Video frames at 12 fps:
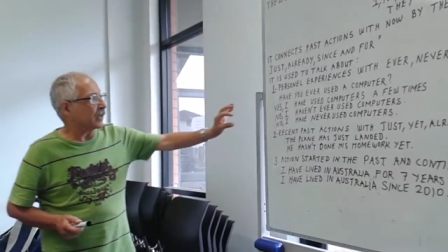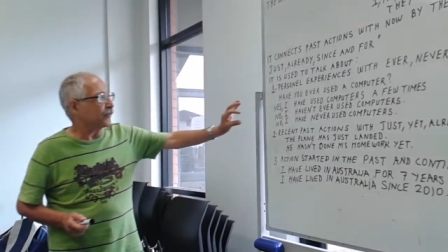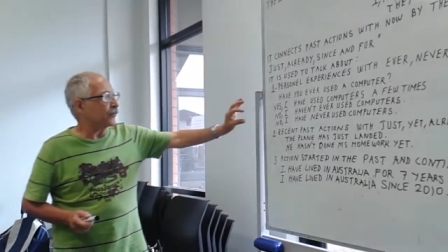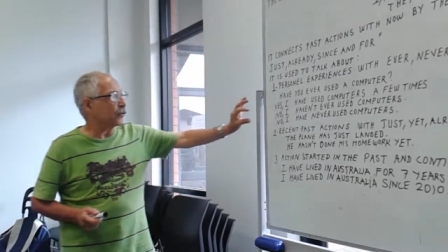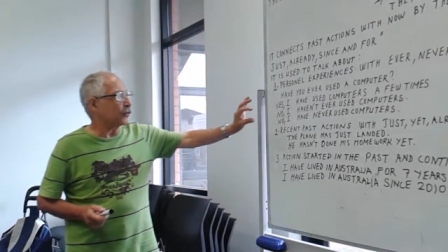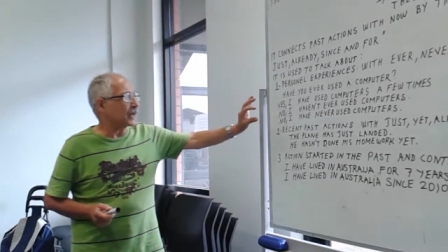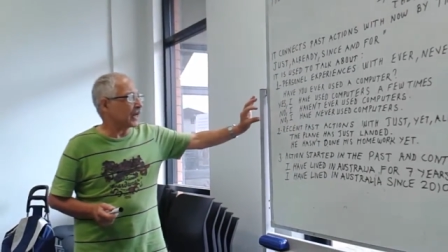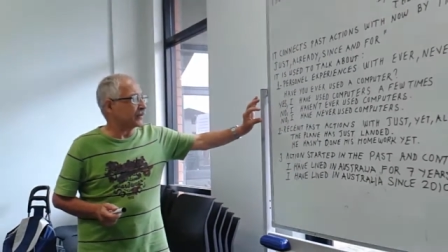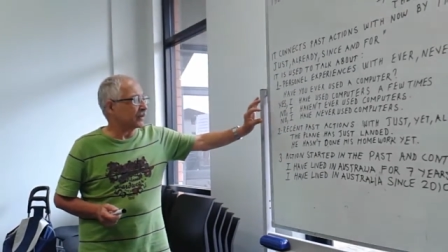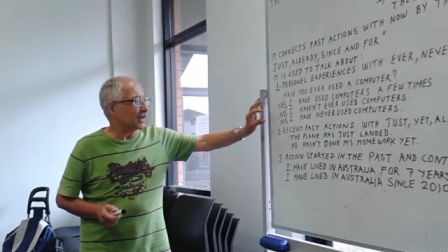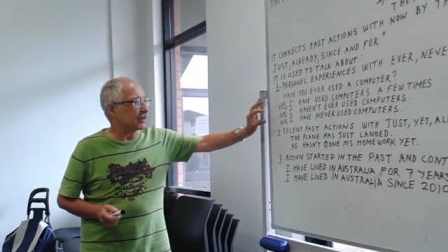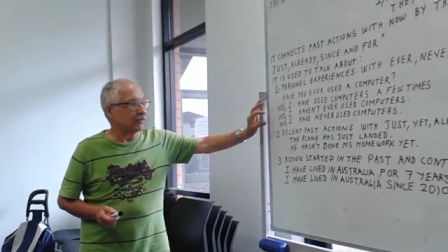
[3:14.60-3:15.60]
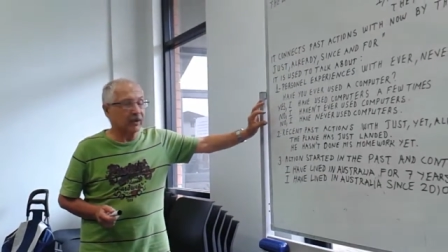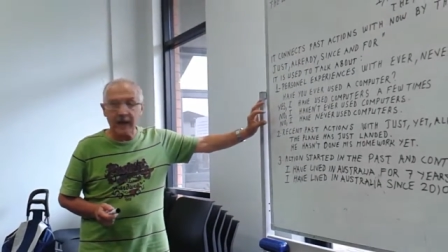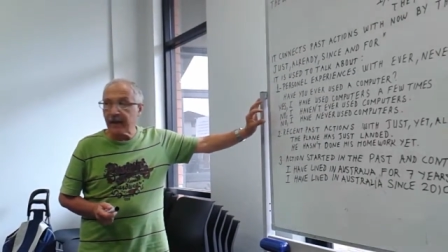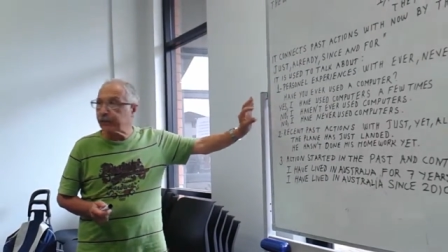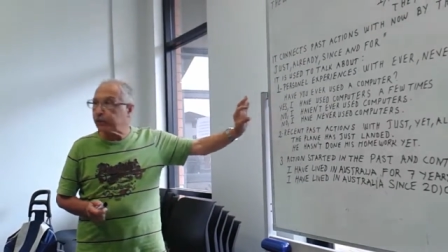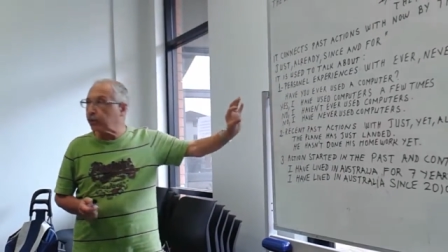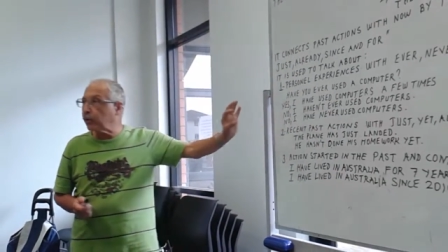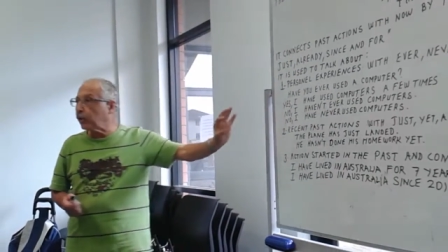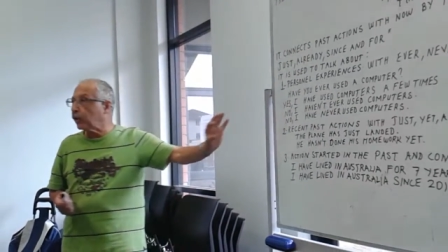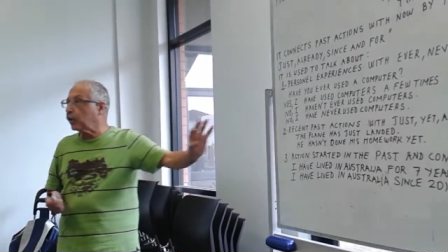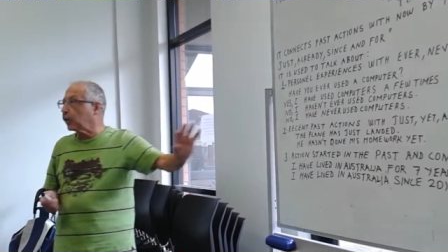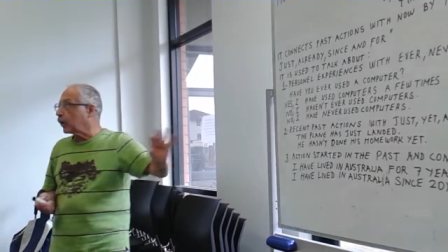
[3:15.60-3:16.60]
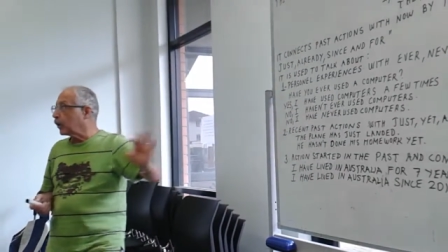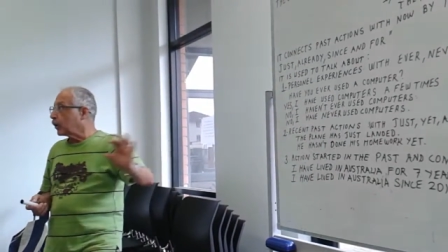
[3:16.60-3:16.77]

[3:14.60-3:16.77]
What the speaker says: if you look at that, we have two